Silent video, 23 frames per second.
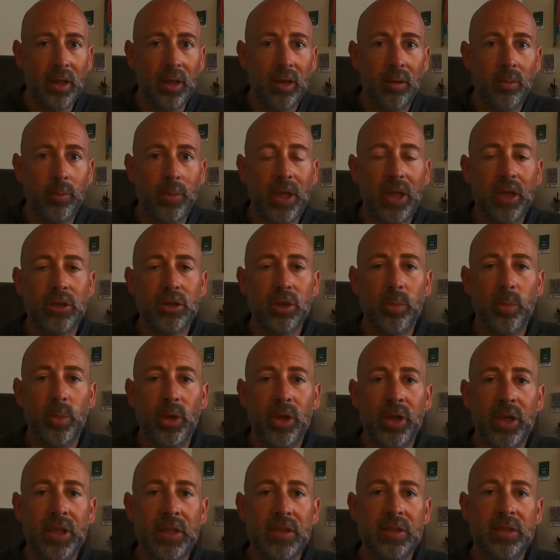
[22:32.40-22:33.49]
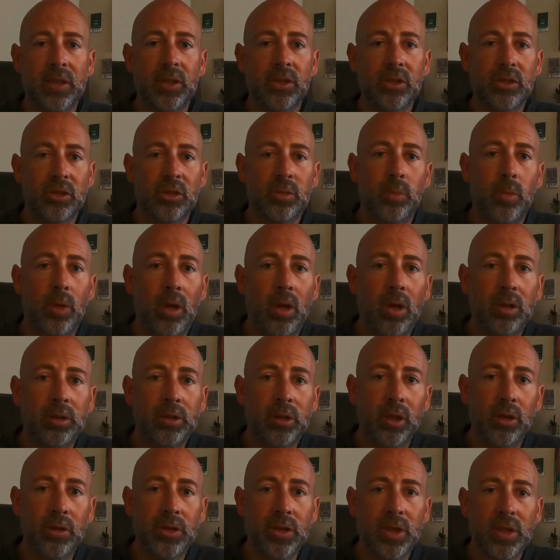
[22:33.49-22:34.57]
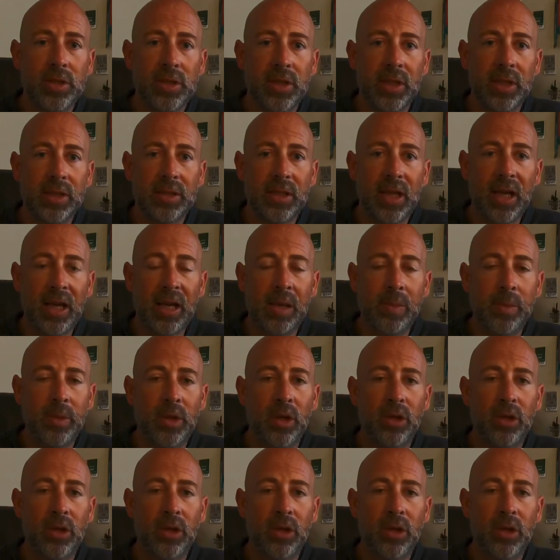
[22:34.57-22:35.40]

because you're putting such small doses at a time.